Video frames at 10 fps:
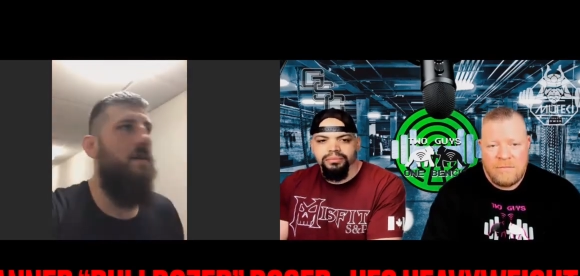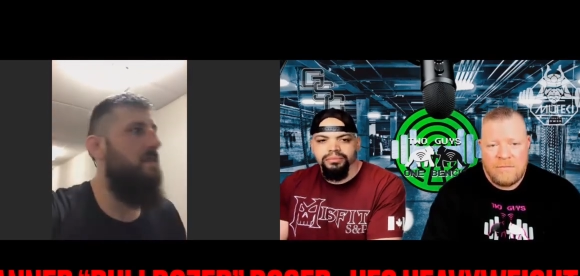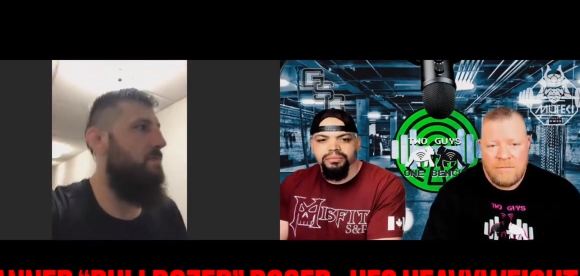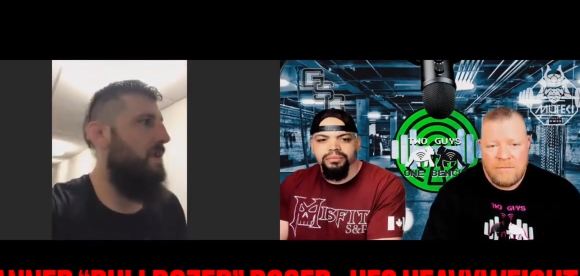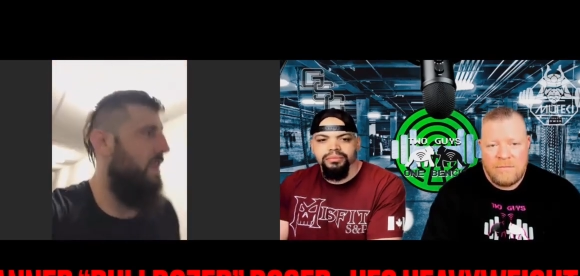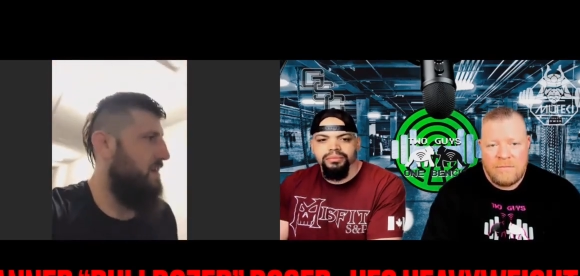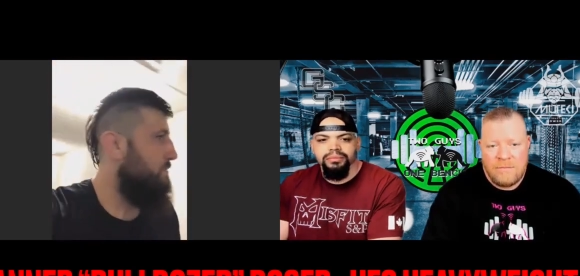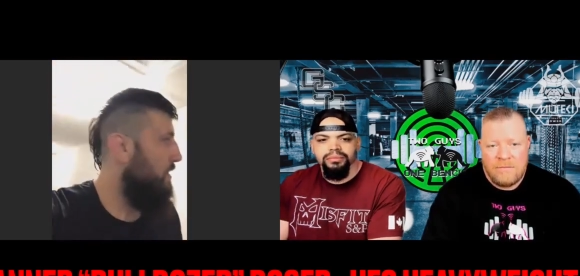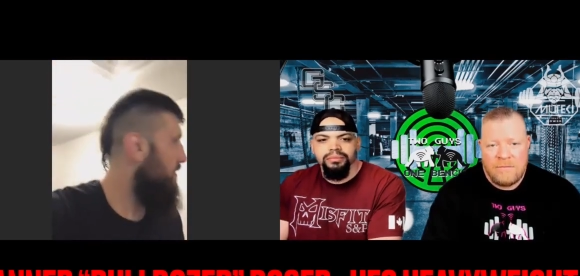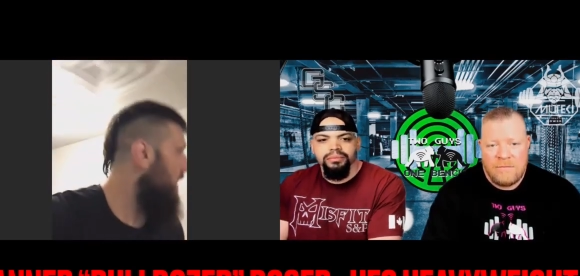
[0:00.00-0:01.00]
Speaker 1: That's what I liked
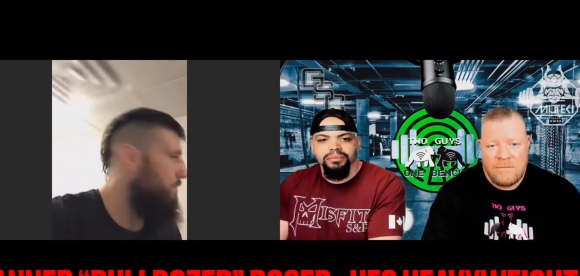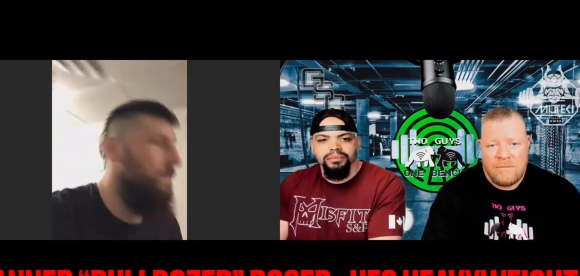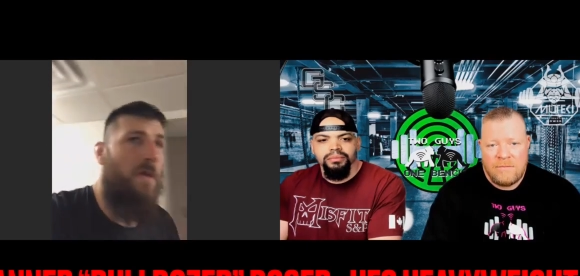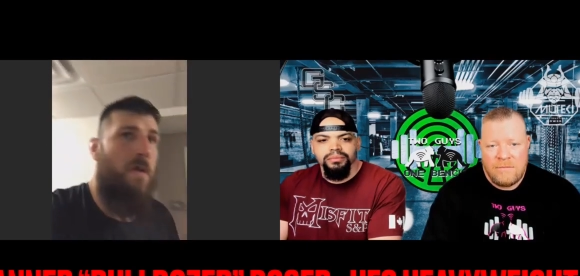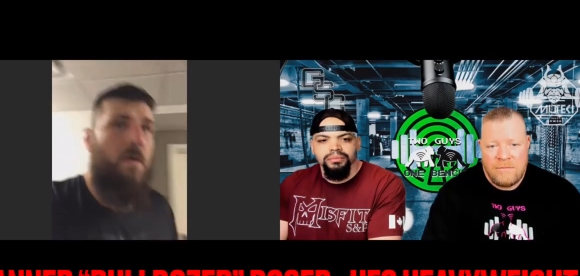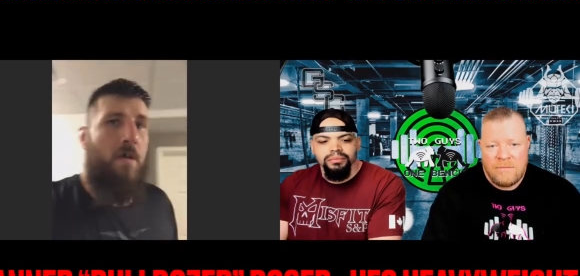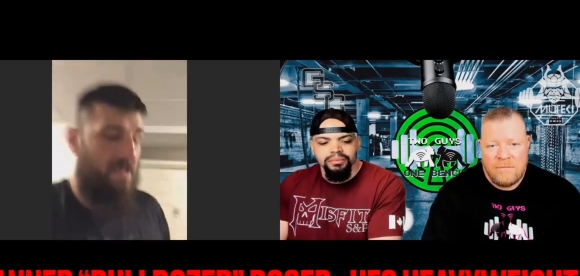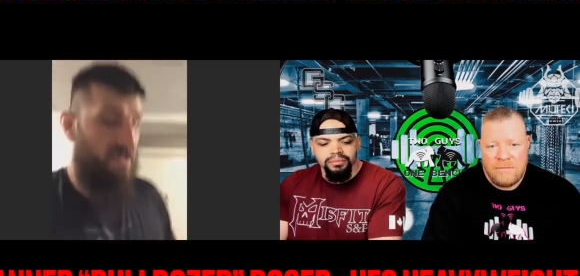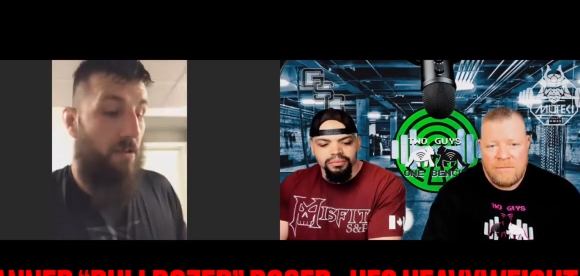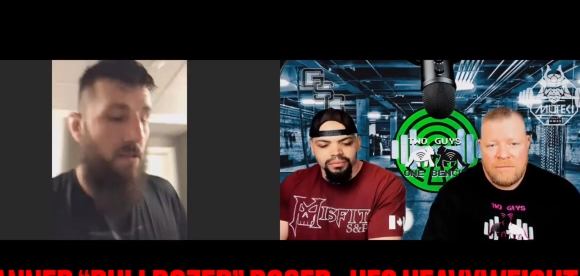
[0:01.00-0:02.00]
about them
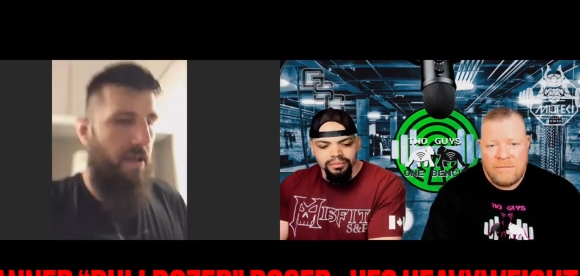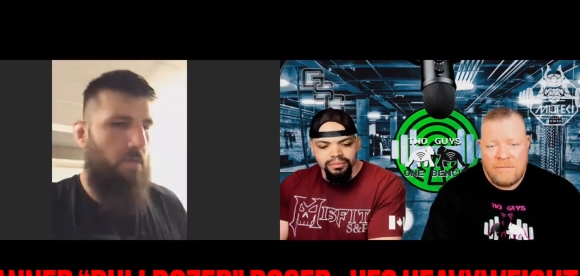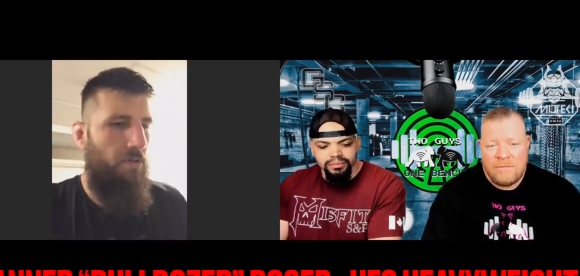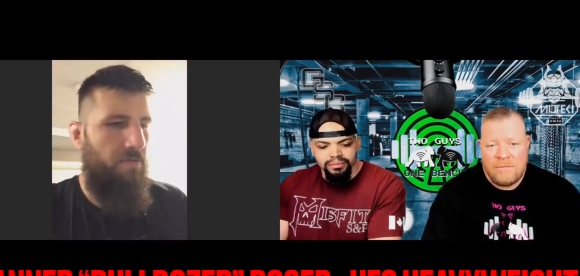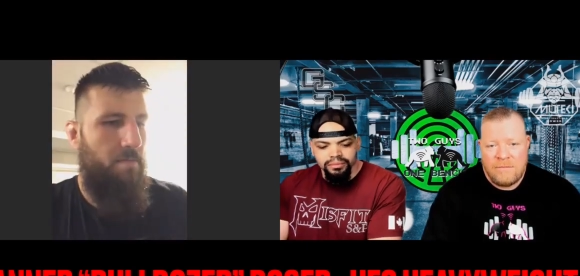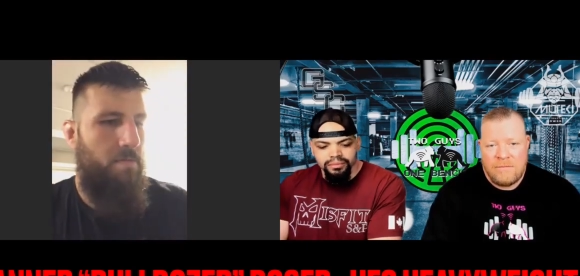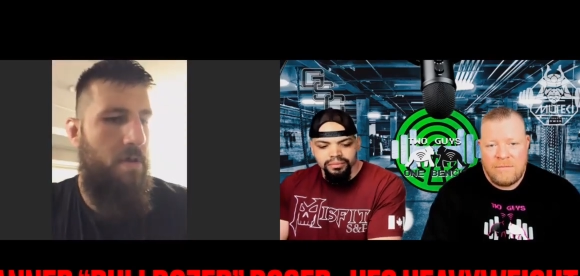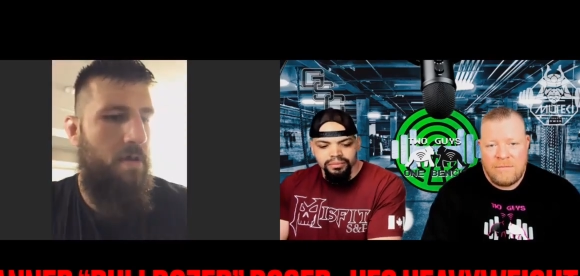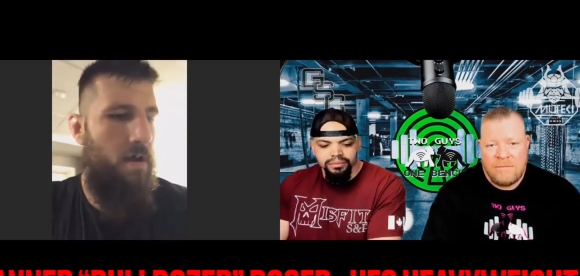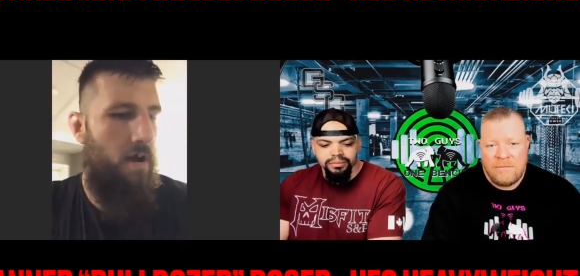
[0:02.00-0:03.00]
and still like about them.
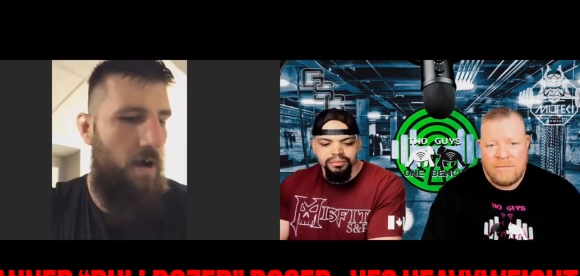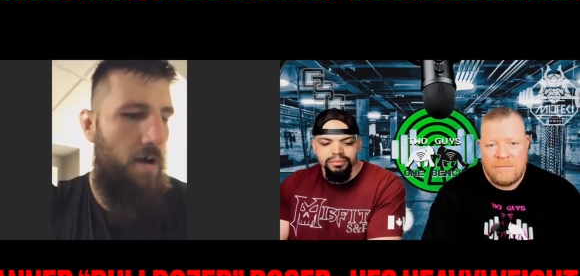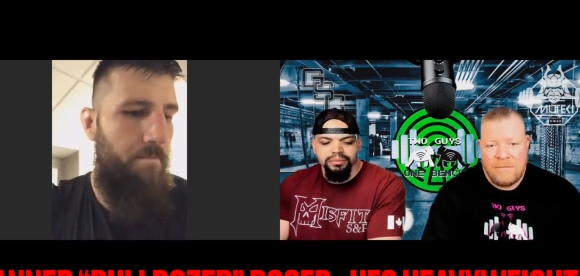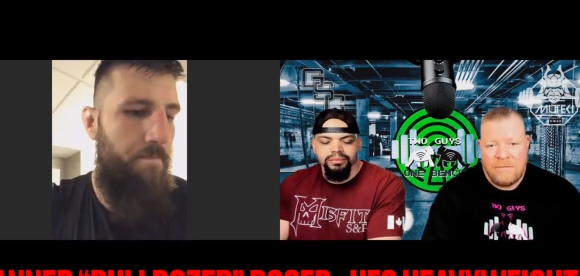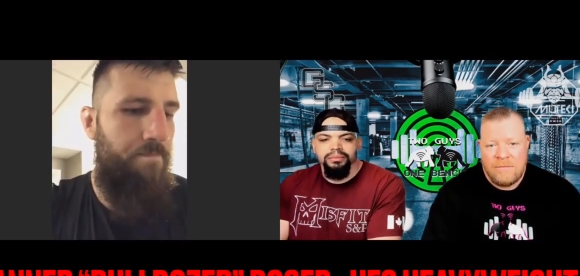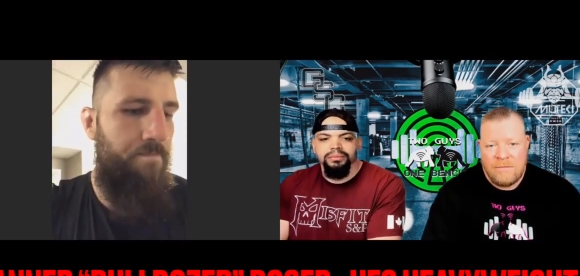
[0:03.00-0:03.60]
Um,